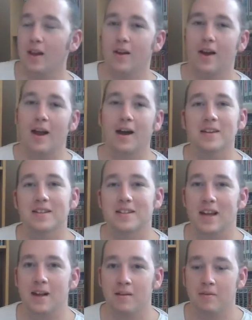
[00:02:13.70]
Okay, I
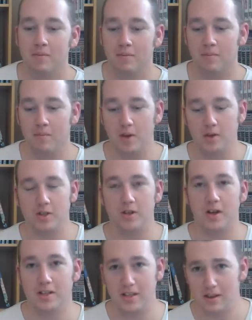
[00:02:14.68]
understand.
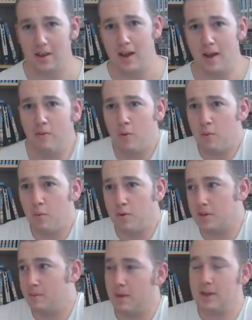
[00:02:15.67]
Merchandising. Yeah, everyone wants
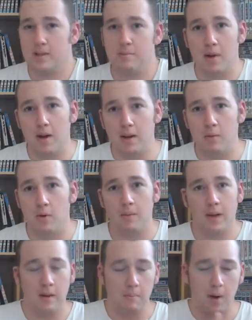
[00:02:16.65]
to make some money. They want to
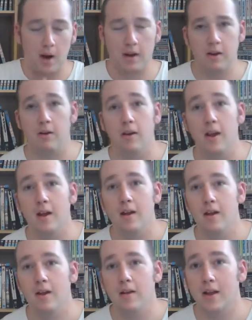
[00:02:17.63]
make a buck here and there.
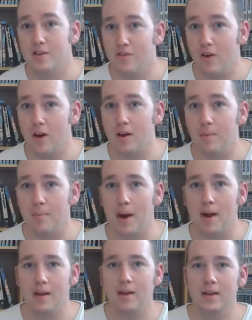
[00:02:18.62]
That's fine,
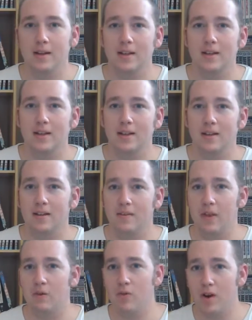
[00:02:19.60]
but
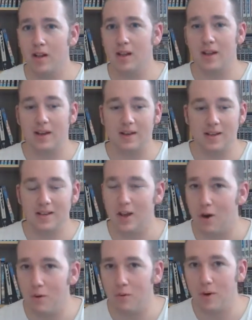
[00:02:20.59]
they're really, like, this
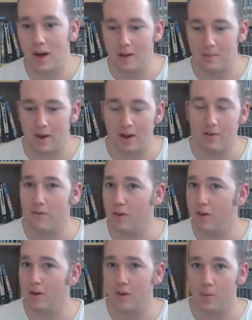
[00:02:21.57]
whole anime, I
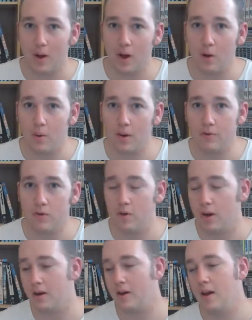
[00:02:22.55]
followed it the whole way through,
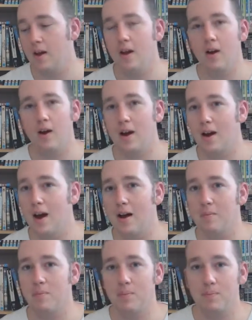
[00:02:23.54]
and I
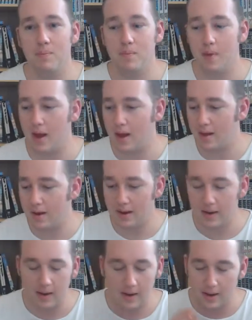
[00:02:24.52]
can't
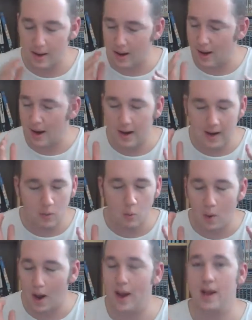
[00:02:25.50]
in any
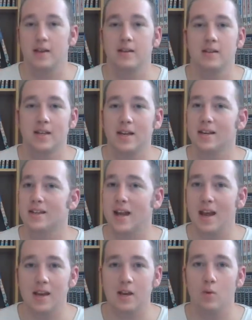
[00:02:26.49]
way see this
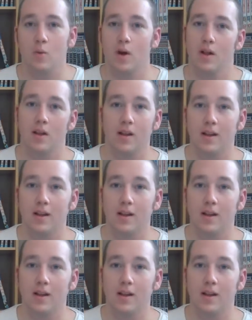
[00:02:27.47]
ending well.